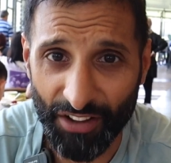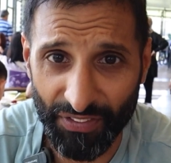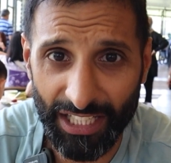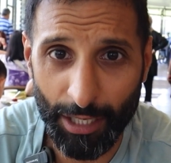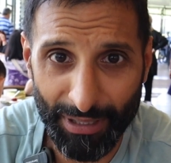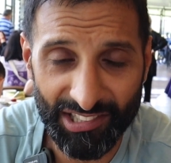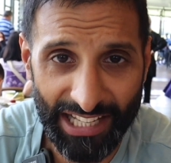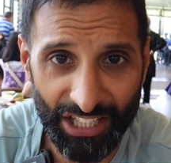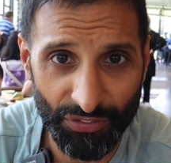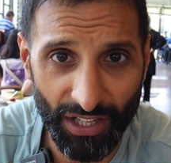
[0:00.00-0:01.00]
I'm feeling a bit
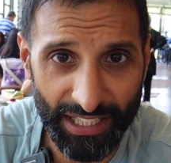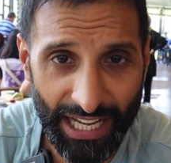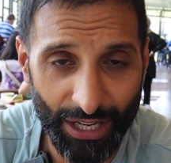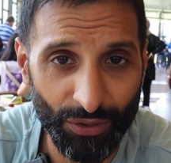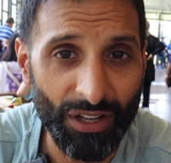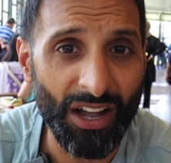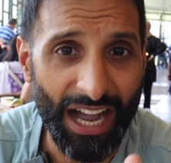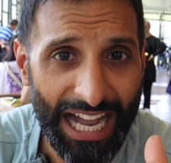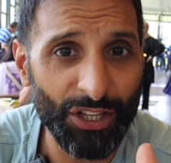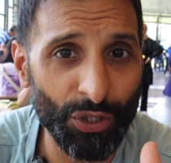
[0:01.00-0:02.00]
satisfied now.
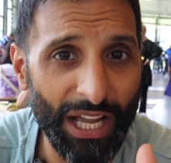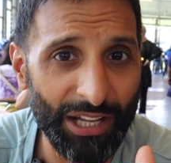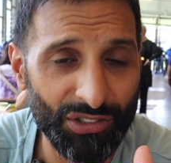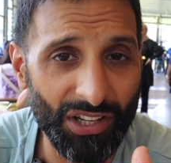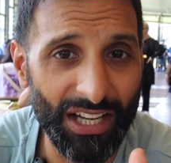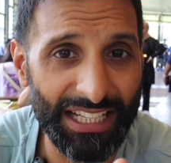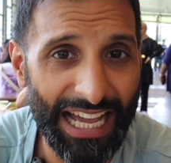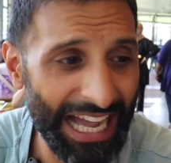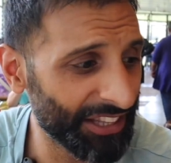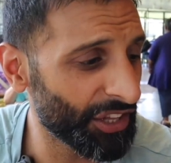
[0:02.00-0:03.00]
I had a look outside
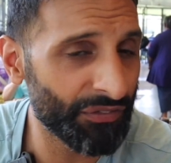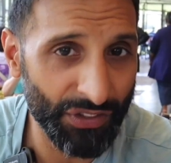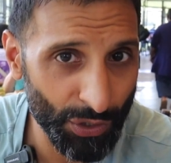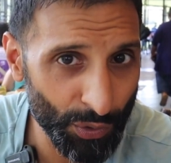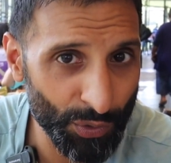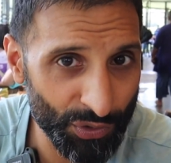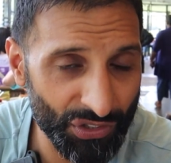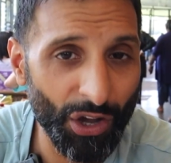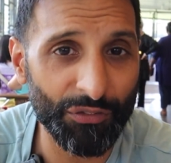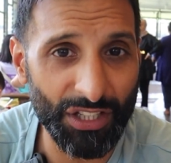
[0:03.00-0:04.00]
and the
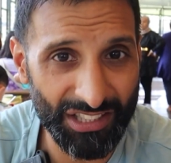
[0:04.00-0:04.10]
views of